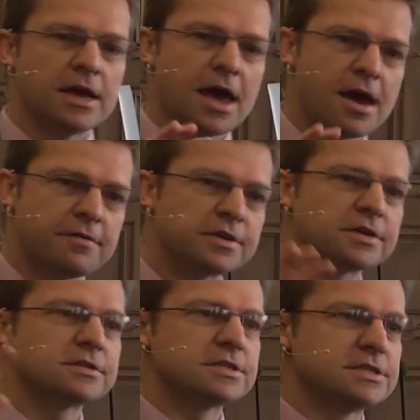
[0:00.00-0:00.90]

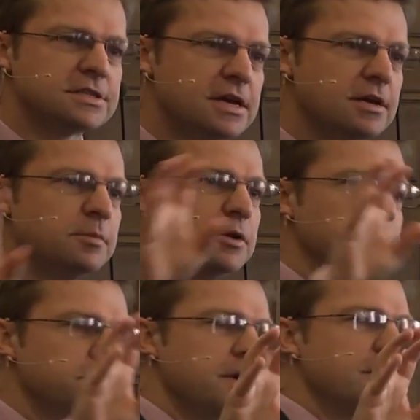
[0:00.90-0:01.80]
having sustainable
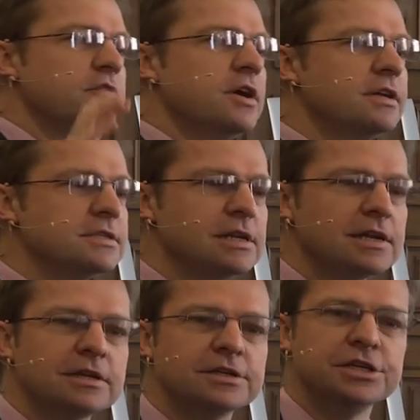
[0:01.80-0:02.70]
or fair trade as a
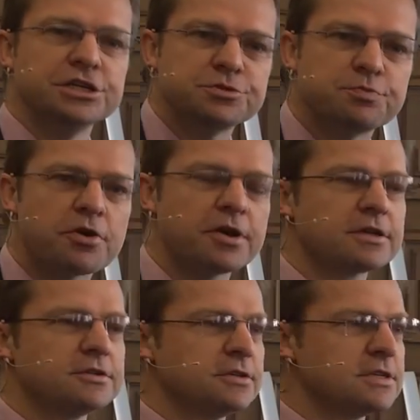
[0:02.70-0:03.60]
little niche
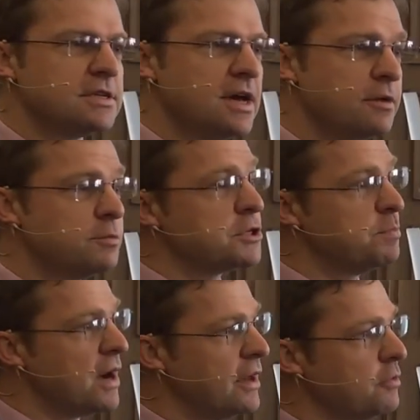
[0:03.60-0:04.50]
product on the side,
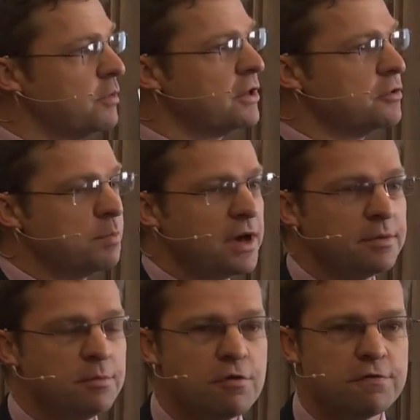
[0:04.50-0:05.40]
which, by the way, you
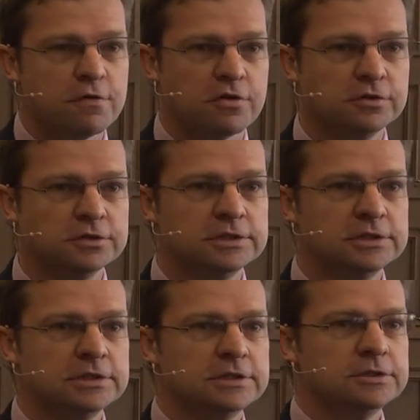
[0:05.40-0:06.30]
pay more for,
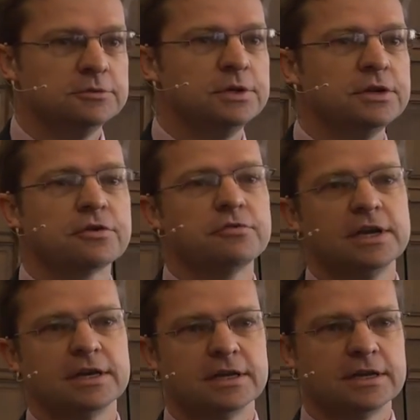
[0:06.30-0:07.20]
we're not
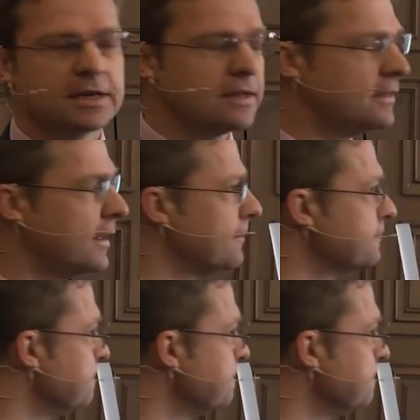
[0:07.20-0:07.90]
really going to get there.